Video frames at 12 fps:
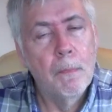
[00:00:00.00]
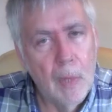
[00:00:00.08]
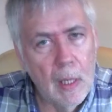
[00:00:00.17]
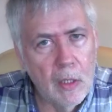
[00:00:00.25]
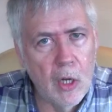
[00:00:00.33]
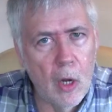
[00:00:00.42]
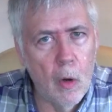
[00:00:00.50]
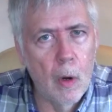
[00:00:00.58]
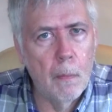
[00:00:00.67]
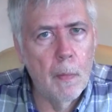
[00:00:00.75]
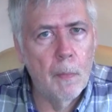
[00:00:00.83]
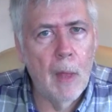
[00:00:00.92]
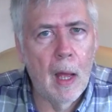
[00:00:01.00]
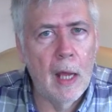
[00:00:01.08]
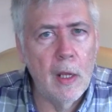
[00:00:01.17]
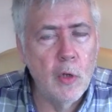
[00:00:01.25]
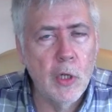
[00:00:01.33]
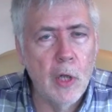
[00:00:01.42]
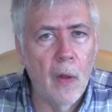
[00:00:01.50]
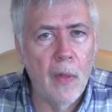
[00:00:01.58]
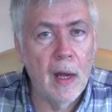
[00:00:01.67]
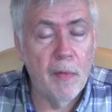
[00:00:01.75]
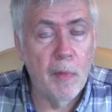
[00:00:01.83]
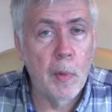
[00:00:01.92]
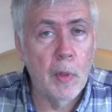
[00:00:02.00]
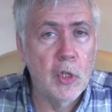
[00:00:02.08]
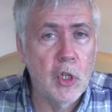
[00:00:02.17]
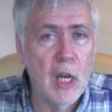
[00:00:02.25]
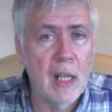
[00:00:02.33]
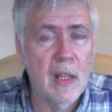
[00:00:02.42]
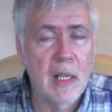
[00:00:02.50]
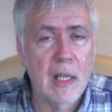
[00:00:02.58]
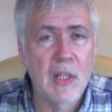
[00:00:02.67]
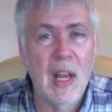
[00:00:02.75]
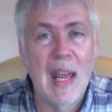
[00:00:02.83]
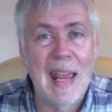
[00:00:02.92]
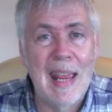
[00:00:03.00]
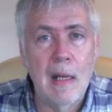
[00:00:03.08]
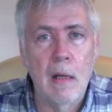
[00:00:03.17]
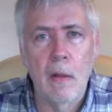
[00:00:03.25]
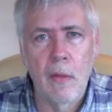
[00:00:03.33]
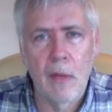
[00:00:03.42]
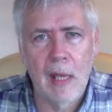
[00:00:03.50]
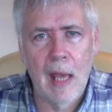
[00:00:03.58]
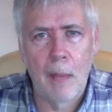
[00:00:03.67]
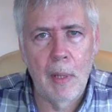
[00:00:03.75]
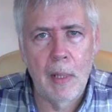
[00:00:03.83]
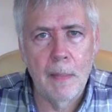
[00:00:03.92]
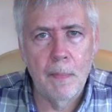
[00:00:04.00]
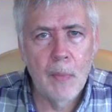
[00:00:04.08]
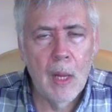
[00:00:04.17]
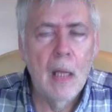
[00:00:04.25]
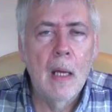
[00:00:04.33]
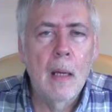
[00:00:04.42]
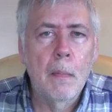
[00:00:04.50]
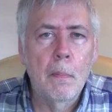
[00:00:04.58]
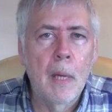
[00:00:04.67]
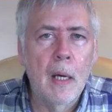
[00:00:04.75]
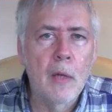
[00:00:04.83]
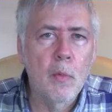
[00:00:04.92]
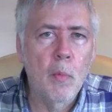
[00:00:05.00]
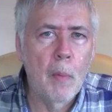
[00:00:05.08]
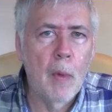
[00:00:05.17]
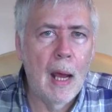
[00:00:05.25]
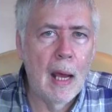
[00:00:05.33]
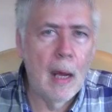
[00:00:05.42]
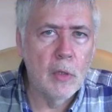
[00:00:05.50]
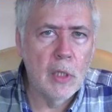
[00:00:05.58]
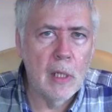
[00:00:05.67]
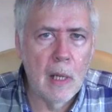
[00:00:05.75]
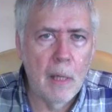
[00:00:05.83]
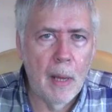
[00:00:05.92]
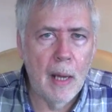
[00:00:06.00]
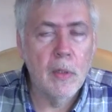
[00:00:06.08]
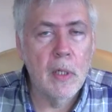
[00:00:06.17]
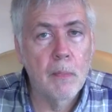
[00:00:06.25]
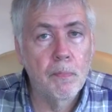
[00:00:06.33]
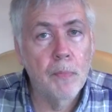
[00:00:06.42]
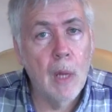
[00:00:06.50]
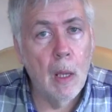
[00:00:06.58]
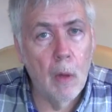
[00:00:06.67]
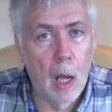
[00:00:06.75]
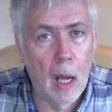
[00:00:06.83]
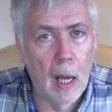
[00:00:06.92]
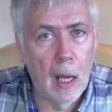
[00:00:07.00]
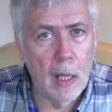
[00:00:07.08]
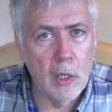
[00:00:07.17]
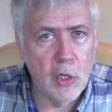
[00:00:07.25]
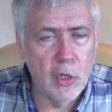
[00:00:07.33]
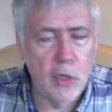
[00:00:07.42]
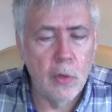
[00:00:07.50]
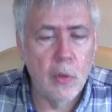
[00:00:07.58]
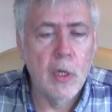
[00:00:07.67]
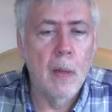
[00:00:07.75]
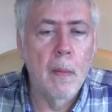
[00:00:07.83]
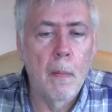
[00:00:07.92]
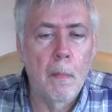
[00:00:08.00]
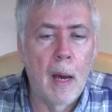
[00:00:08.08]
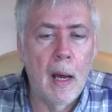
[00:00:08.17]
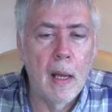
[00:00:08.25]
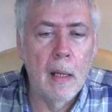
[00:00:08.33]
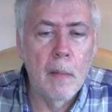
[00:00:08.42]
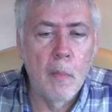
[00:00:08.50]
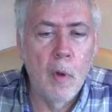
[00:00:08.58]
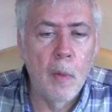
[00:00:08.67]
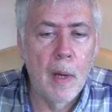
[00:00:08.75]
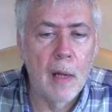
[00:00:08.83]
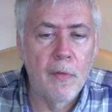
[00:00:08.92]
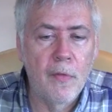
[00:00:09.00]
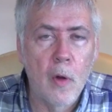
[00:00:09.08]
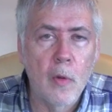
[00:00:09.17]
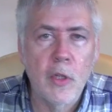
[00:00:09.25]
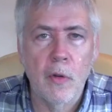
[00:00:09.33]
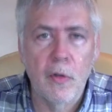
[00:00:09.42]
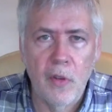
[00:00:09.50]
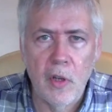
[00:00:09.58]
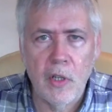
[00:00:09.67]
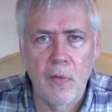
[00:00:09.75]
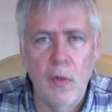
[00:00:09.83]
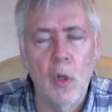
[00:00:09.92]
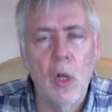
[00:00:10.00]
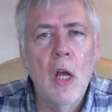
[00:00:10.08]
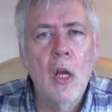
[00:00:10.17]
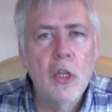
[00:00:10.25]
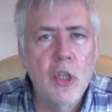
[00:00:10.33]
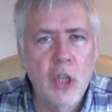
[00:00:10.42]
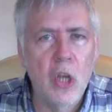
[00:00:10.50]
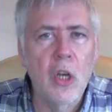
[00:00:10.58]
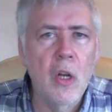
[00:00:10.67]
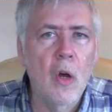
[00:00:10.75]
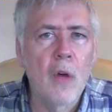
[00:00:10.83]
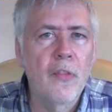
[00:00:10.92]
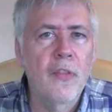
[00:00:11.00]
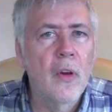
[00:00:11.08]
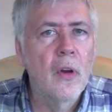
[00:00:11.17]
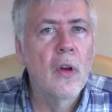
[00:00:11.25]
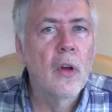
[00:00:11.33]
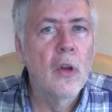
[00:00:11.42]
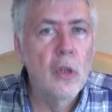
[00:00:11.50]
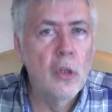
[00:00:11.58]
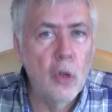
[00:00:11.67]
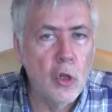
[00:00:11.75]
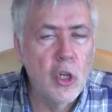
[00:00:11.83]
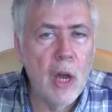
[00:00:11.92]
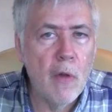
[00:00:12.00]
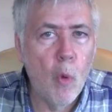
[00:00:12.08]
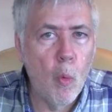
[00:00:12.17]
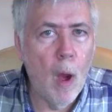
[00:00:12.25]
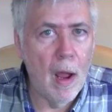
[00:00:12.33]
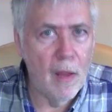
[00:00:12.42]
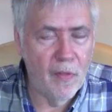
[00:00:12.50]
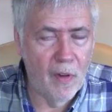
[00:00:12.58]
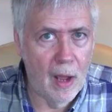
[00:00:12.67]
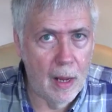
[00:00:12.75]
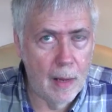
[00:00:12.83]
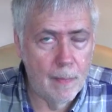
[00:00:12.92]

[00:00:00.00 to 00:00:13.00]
So I use it on that if we want to check things in the cabin, but when we're out and about, I just use my mobile phone. So first of all, turn off your general Wi-Fi.